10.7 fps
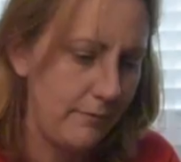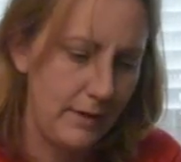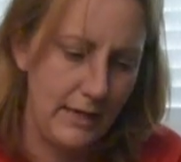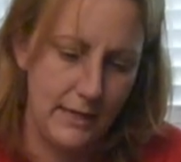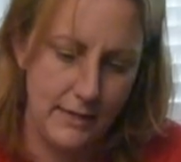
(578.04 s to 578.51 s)

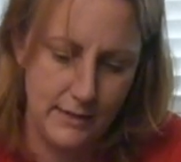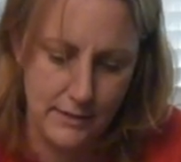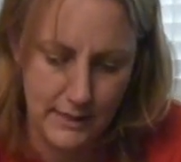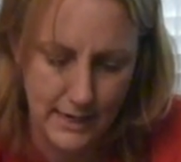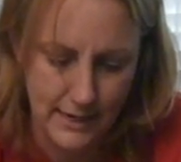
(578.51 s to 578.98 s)

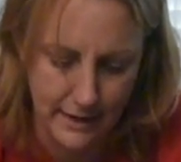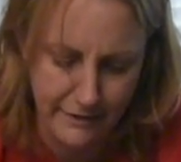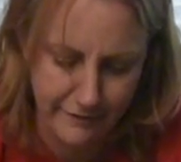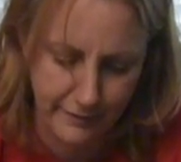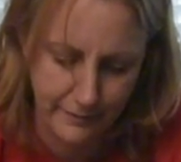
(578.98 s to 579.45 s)
And a
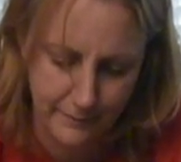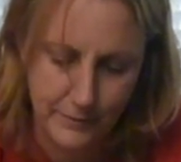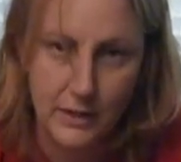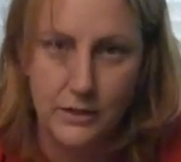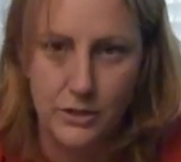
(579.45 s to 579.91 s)
knife,
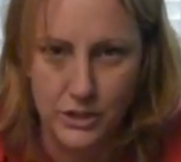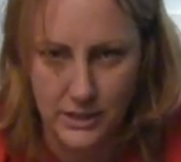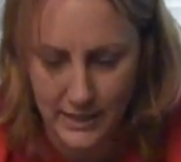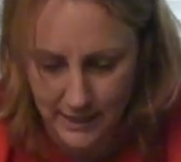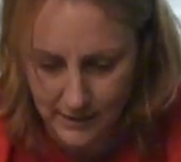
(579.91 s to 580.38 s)
just
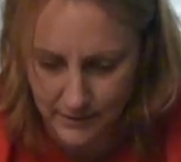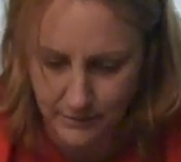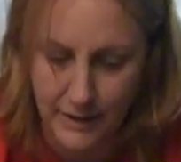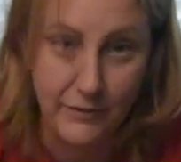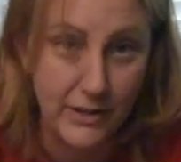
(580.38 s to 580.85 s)
in case.
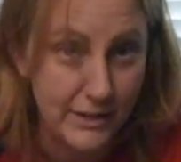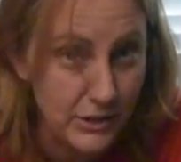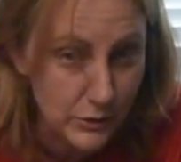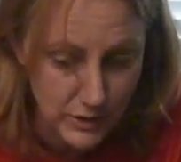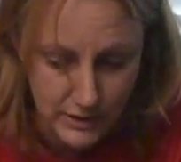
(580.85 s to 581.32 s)
Haven't had
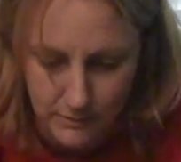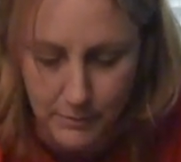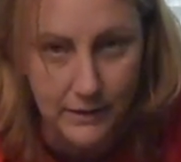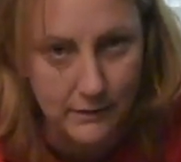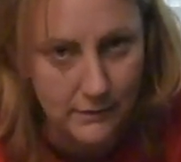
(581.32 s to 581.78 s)
to use it,
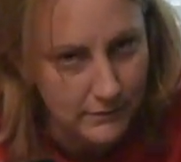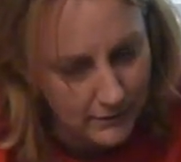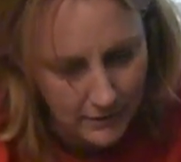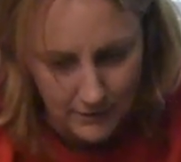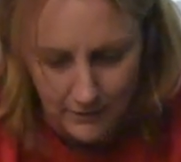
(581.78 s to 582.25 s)
but
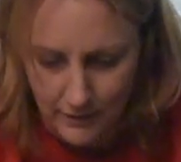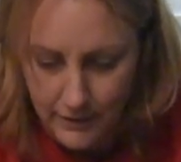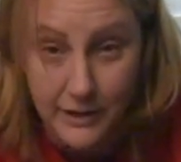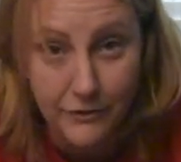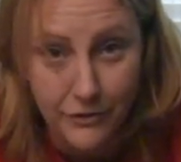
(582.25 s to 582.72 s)

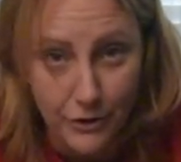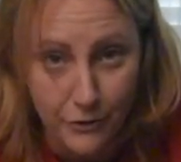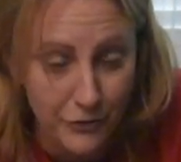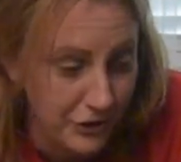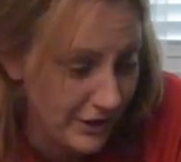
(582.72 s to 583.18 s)
you never know
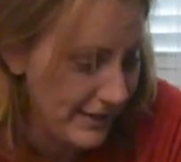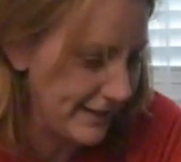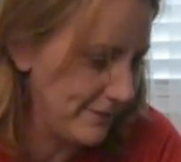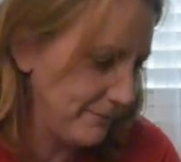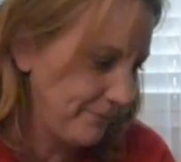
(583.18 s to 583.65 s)
if you're going to need
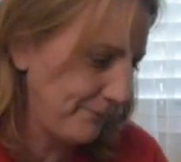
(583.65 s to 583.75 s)
it.